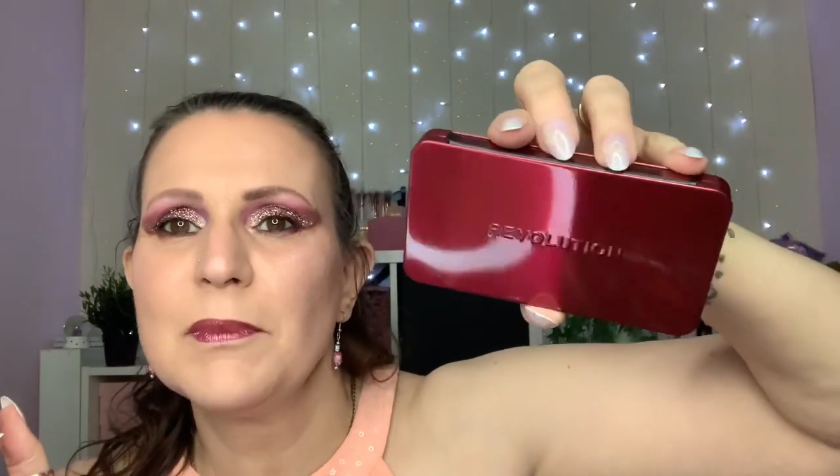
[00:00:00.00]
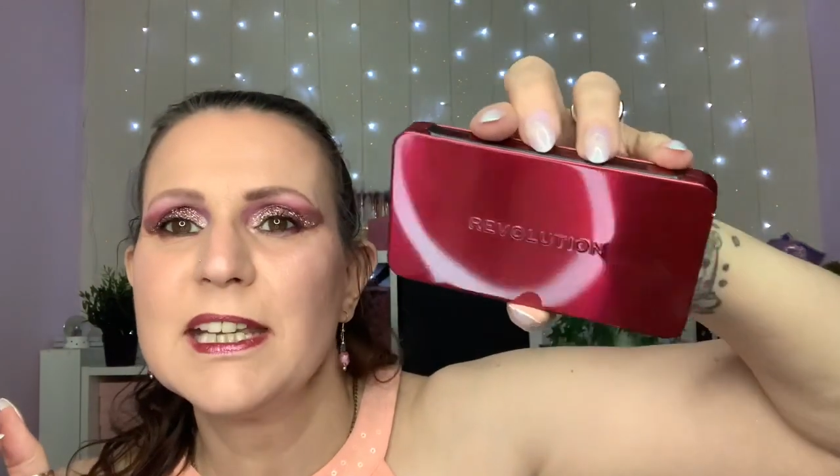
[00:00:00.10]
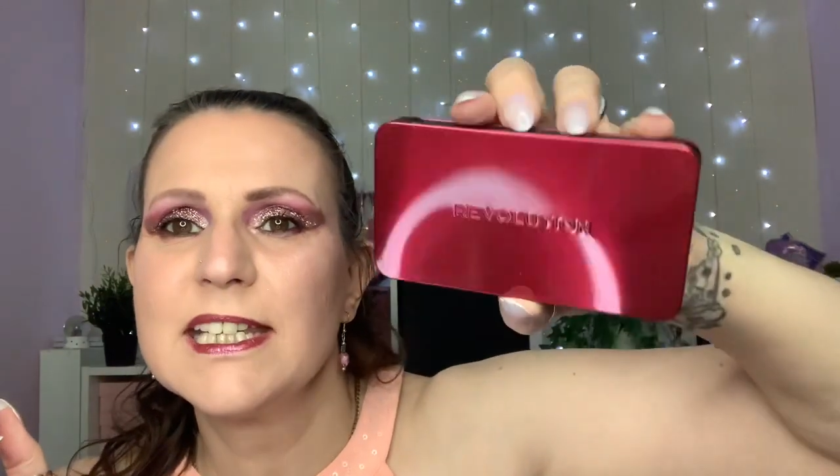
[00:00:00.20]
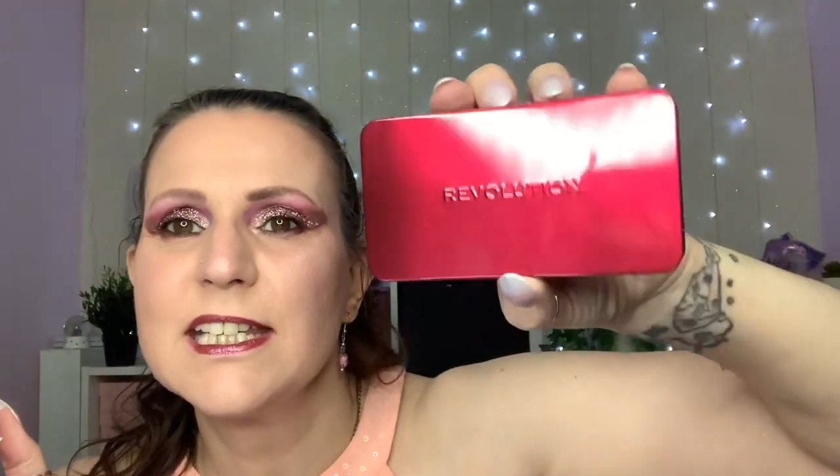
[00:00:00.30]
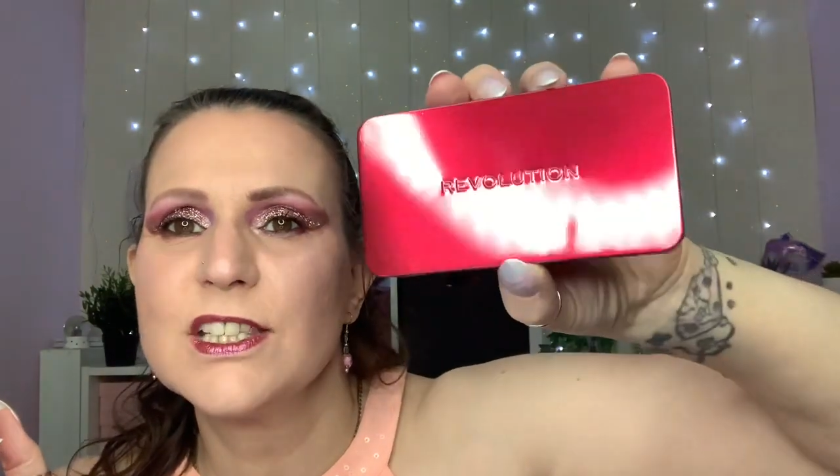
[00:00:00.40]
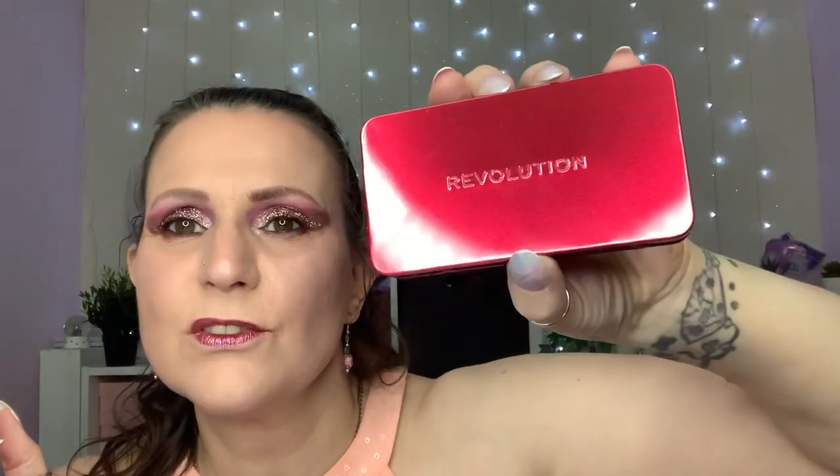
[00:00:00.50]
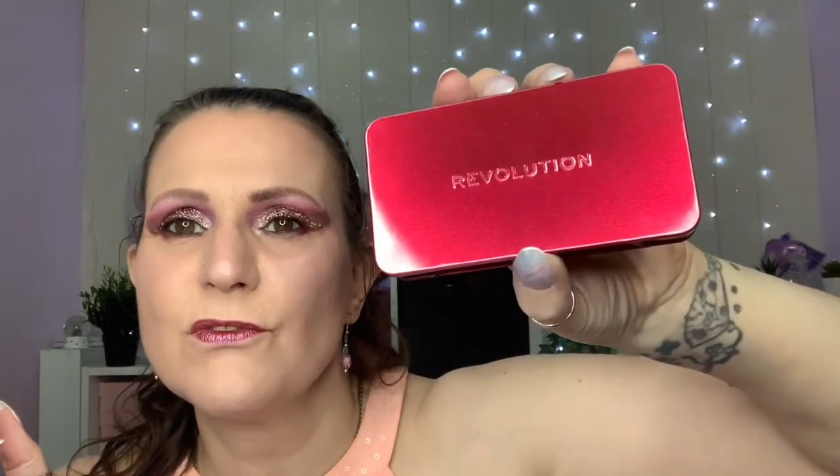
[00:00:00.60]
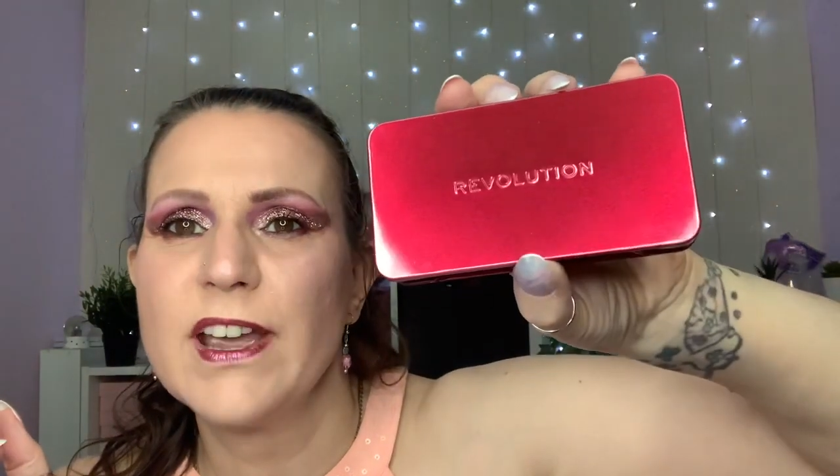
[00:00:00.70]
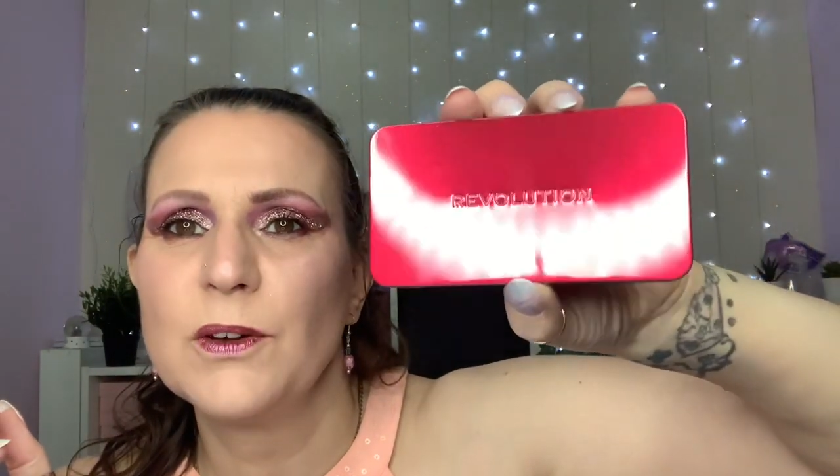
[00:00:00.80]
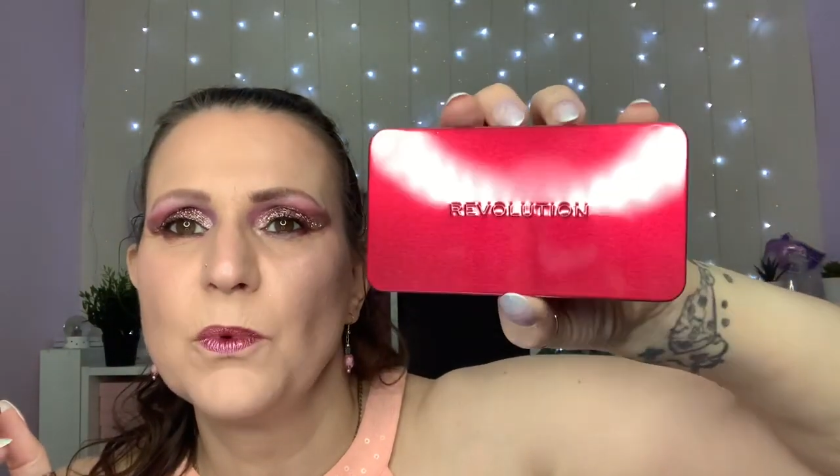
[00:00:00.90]
It is the
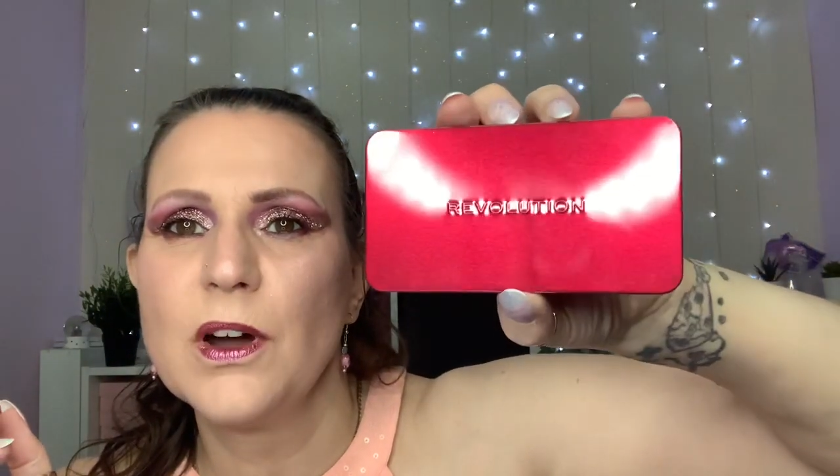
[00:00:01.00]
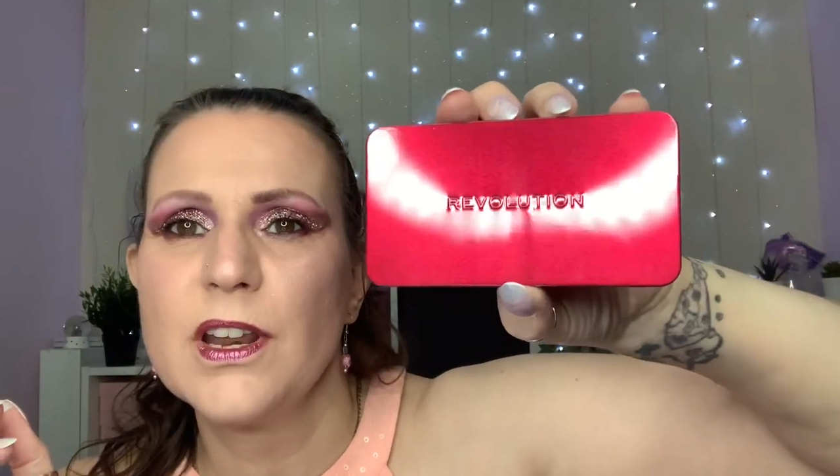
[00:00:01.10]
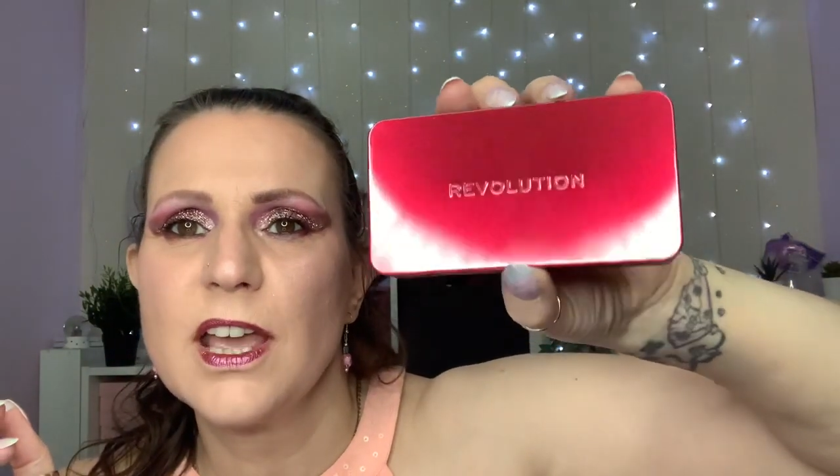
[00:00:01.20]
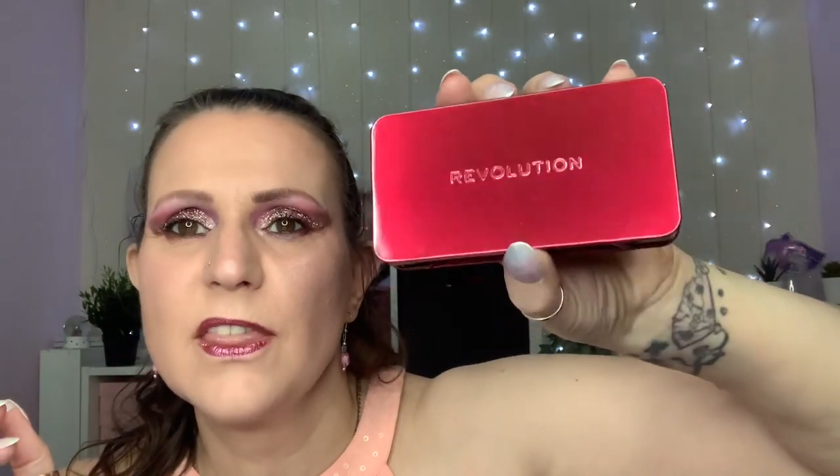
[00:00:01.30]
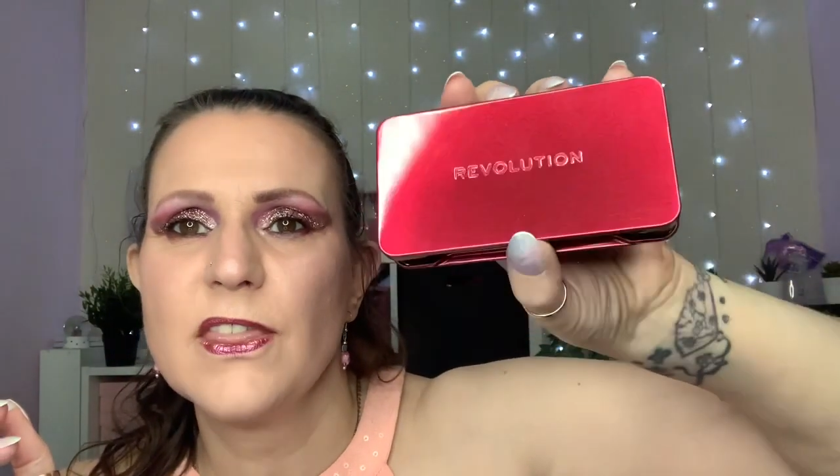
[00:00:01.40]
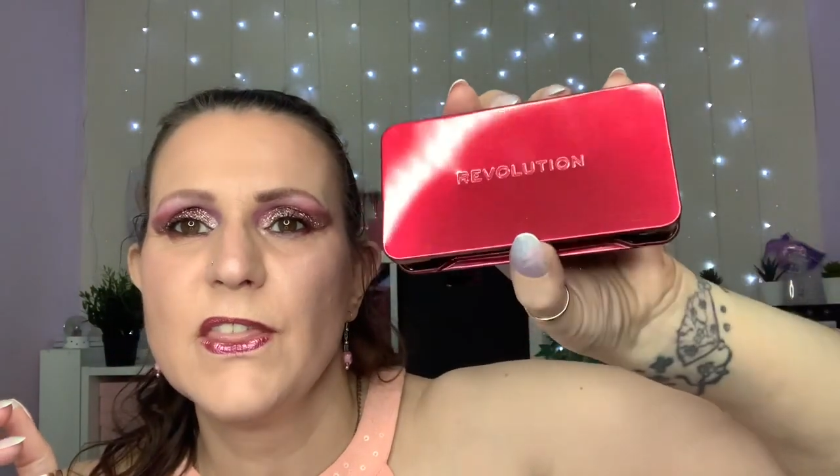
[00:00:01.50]
red one, and